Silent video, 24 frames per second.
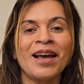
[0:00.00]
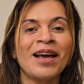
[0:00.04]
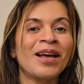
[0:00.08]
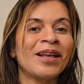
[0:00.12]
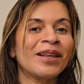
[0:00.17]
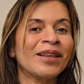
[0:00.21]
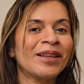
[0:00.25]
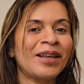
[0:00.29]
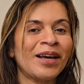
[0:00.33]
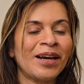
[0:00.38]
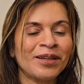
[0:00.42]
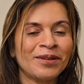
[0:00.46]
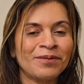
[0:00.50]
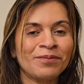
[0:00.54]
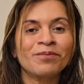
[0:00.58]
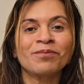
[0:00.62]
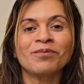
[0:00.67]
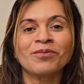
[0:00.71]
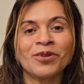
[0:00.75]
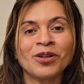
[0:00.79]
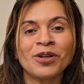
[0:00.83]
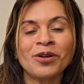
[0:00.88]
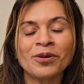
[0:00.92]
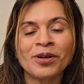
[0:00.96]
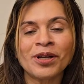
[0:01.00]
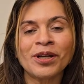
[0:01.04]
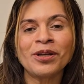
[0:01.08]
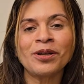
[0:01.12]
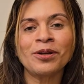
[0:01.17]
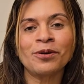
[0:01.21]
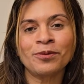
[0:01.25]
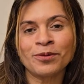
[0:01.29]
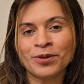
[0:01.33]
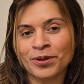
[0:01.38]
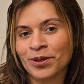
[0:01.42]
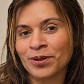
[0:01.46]
that you can
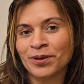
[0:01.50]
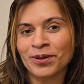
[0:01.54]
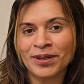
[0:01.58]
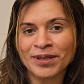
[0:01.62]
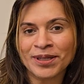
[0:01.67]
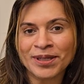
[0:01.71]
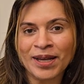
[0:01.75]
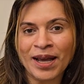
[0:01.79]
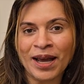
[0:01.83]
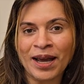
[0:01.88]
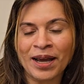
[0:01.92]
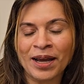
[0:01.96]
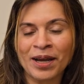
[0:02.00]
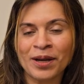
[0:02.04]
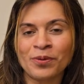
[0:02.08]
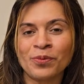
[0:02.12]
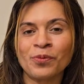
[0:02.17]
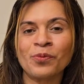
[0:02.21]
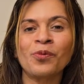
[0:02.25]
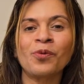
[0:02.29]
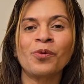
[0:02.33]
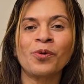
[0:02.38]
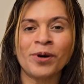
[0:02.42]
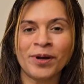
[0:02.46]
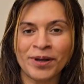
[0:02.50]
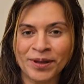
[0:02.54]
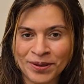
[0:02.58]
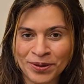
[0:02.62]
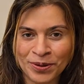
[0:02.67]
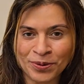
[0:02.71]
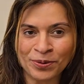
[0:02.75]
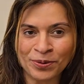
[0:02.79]
use to decide what is